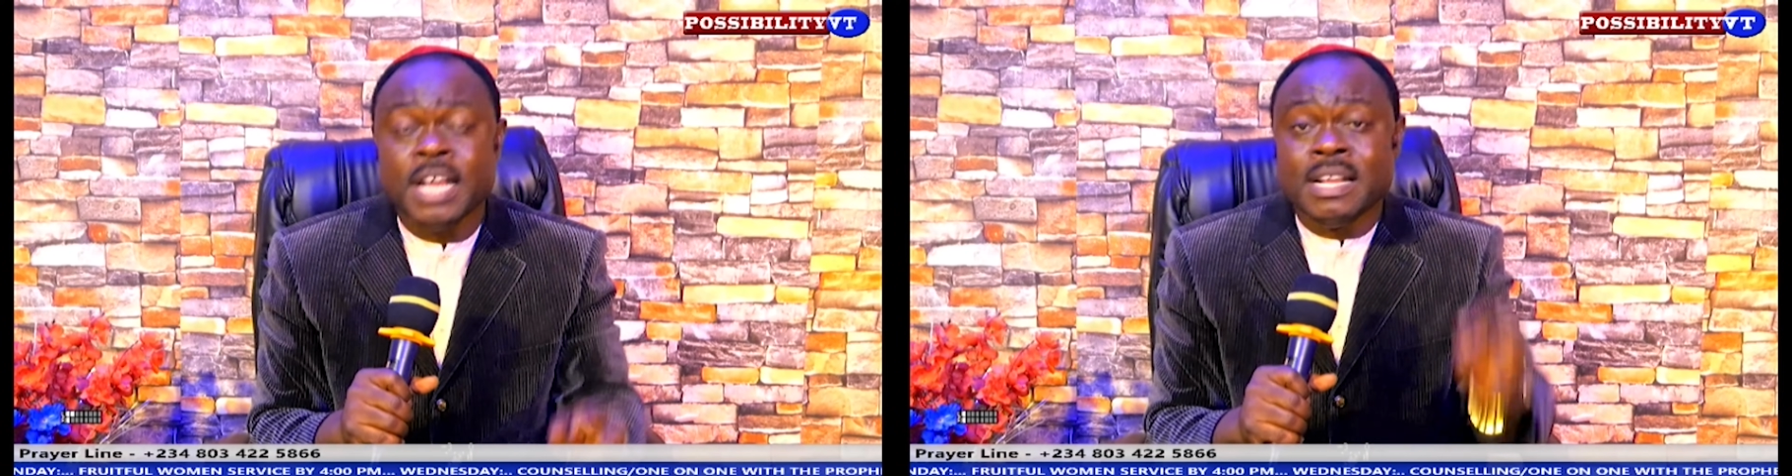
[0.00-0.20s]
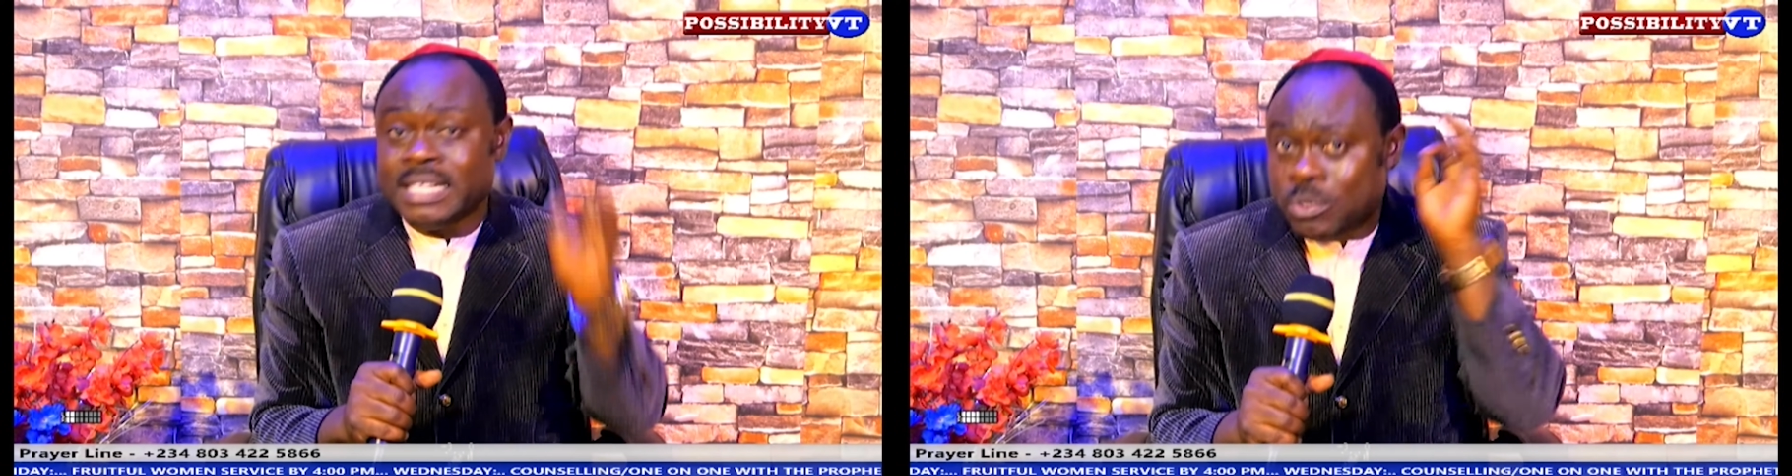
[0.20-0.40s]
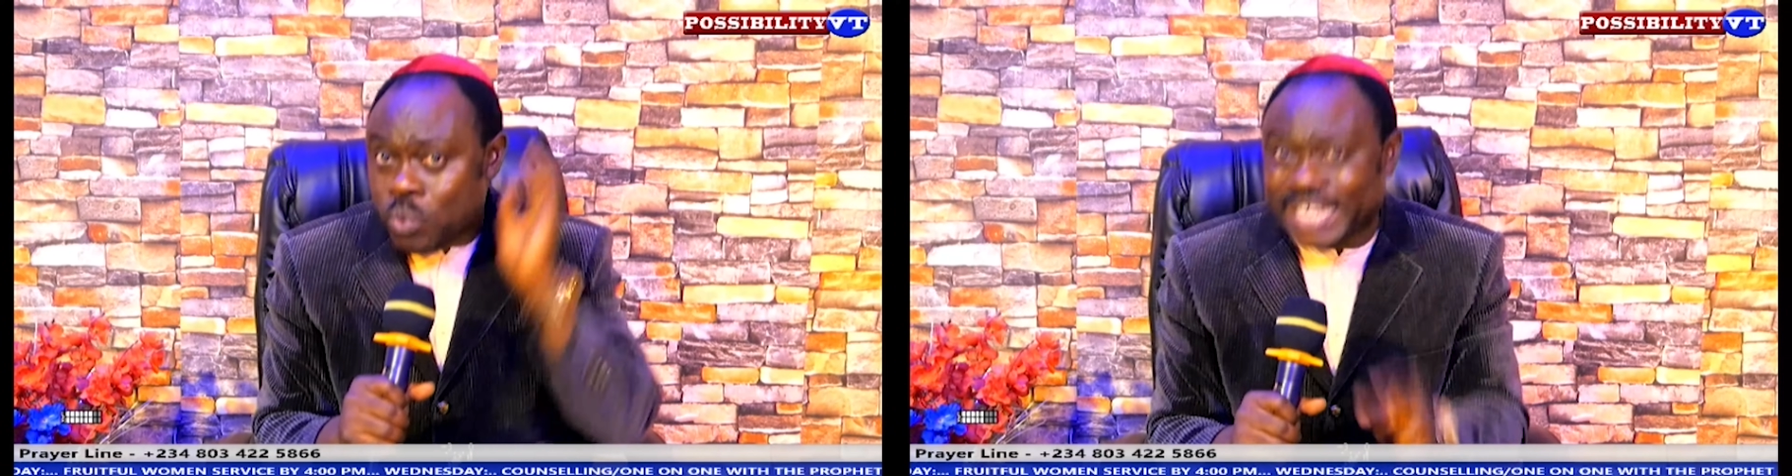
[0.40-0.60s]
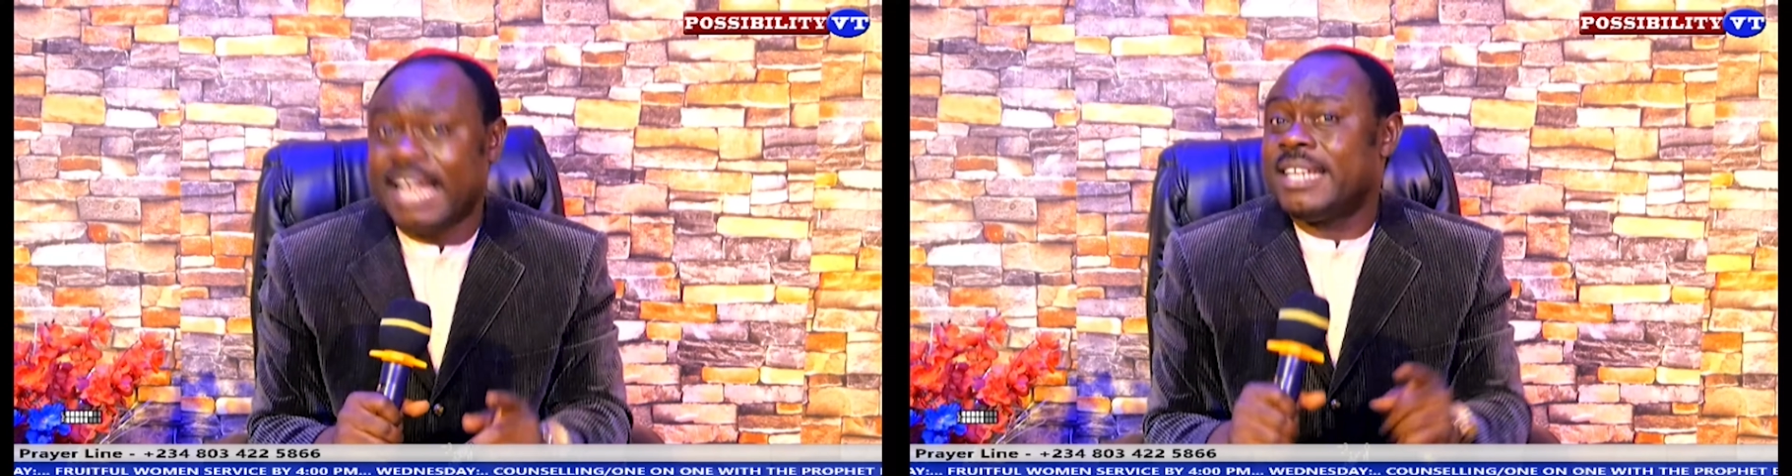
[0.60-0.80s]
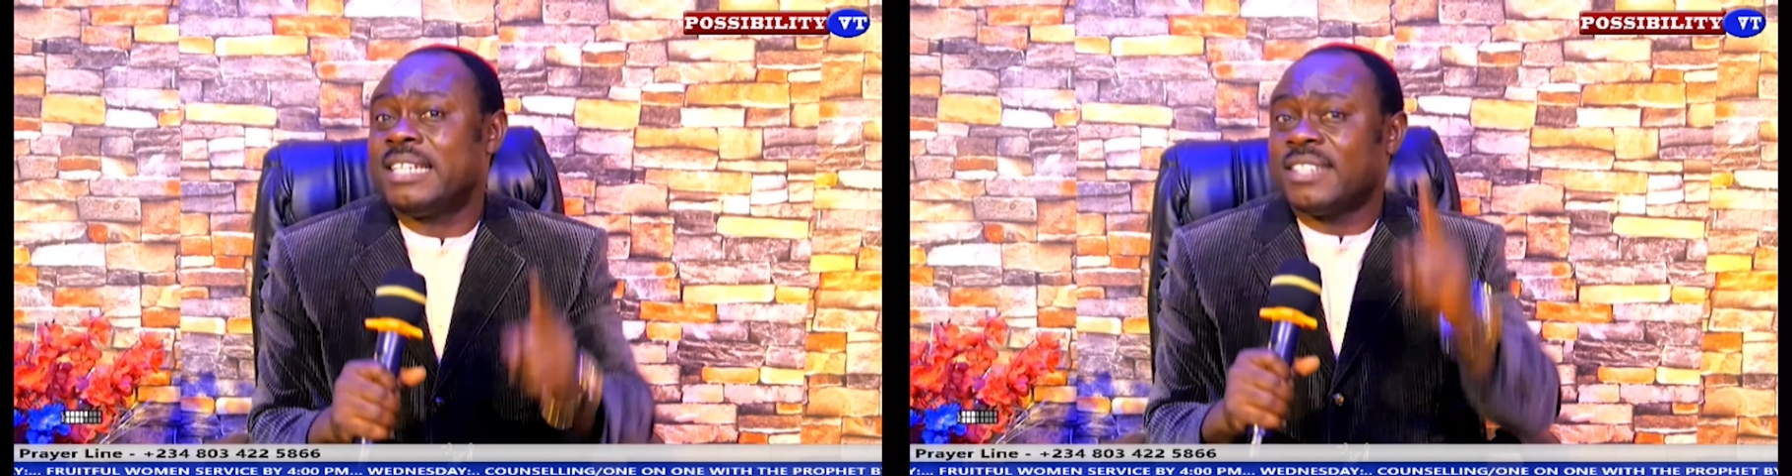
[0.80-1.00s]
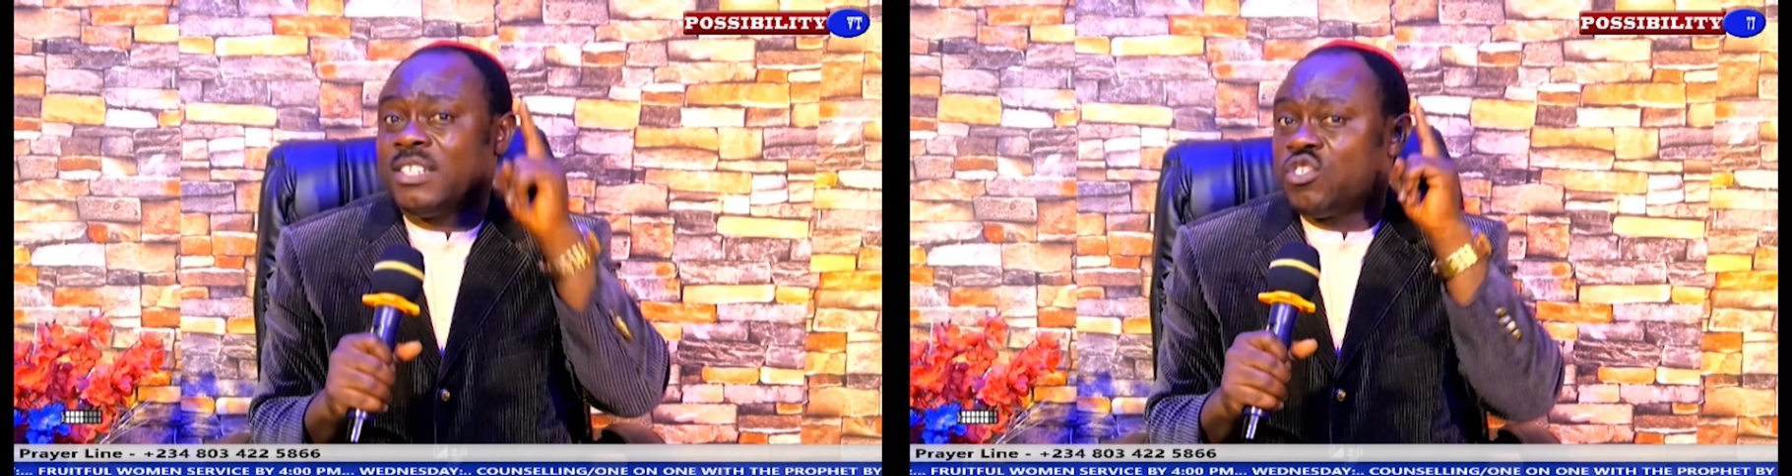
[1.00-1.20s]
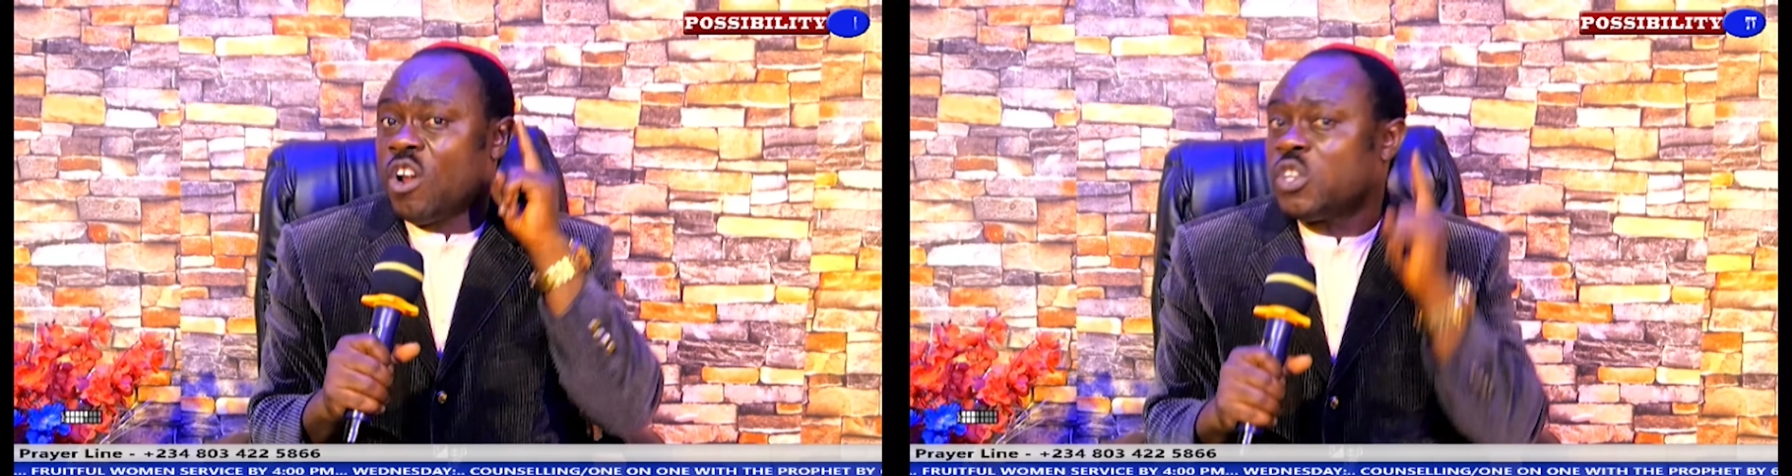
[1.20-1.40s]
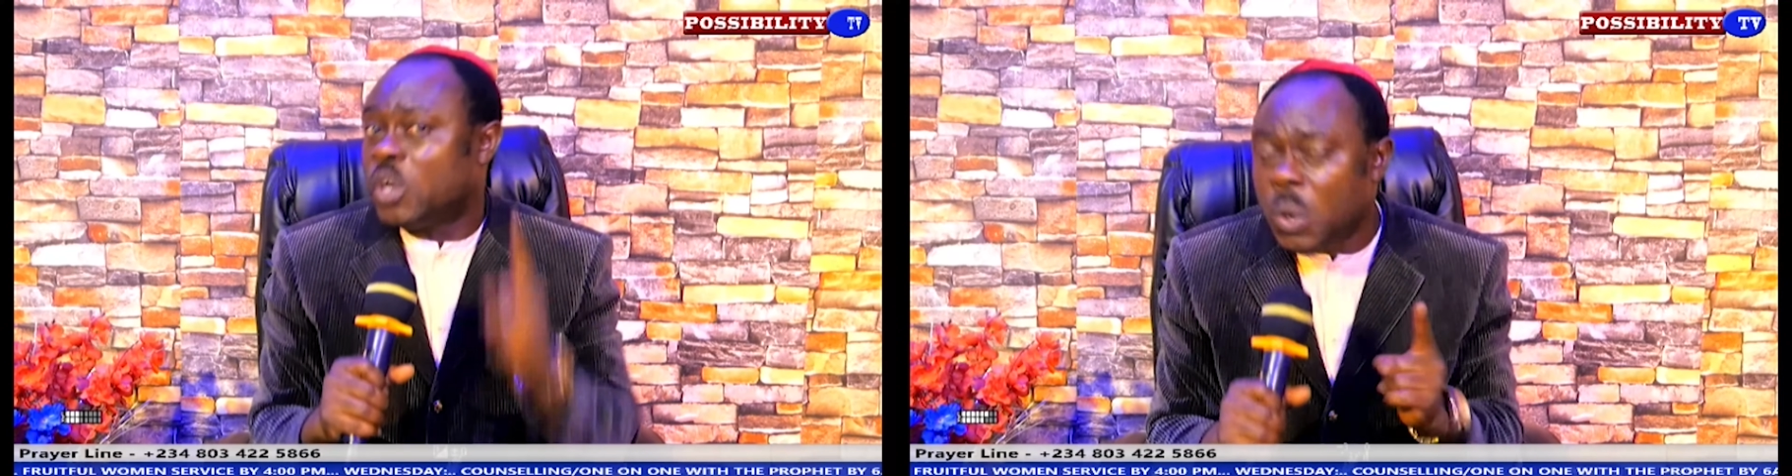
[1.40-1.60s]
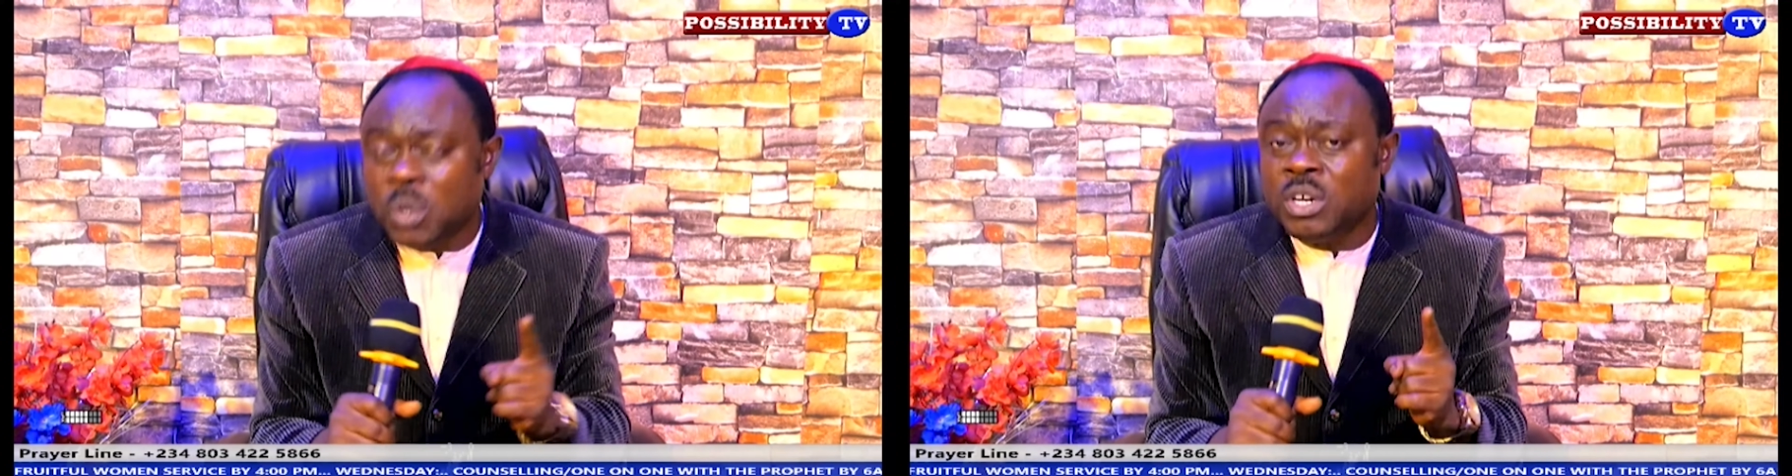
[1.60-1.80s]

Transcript: Wickedness is not good